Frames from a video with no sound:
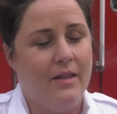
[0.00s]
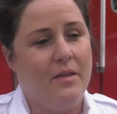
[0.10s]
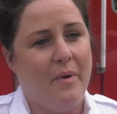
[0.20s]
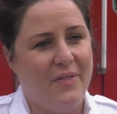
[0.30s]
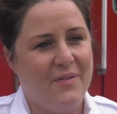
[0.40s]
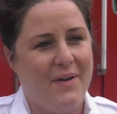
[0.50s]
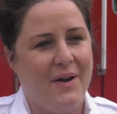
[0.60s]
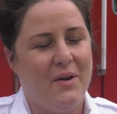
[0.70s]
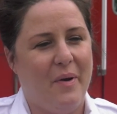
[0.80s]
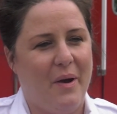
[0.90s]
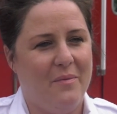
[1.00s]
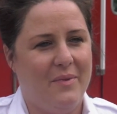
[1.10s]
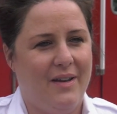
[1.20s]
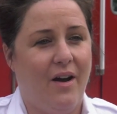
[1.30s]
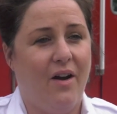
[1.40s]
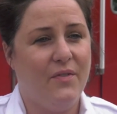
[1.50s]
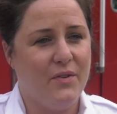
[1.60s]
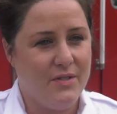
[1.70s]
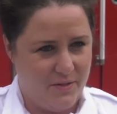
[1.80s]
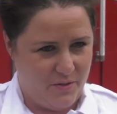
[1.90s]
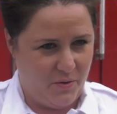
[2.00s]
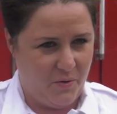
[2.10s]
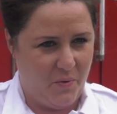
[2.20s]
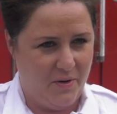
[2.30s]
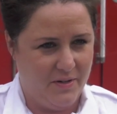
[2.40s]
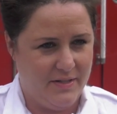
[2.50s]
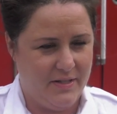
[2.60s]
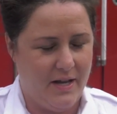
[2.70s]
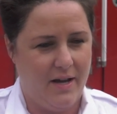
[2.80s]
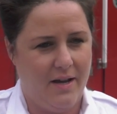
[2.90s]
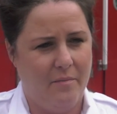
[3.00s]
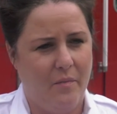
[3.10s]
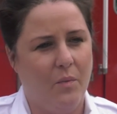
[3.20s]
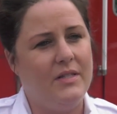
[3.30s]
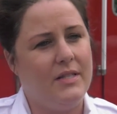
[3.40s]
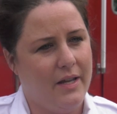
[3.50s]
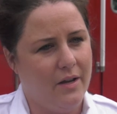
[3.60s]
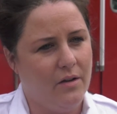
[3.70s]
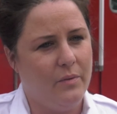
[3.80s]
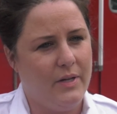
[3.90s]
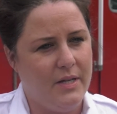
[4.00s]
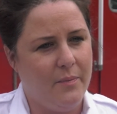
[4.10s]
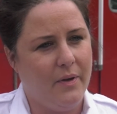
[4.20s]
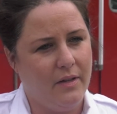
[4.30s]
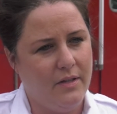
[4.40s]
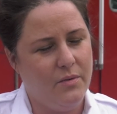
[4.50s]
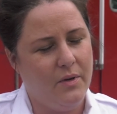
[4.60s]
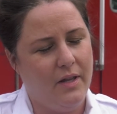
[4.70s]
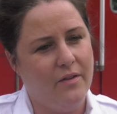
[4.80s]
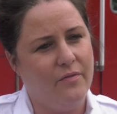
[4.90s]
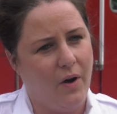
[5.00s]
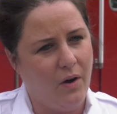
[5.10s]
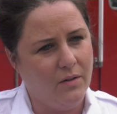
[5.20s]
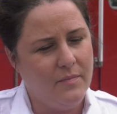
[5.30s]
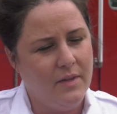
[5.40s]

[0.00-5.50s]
The Bothell Fire Department offers the CERT course once a year. We typically do it in the fall.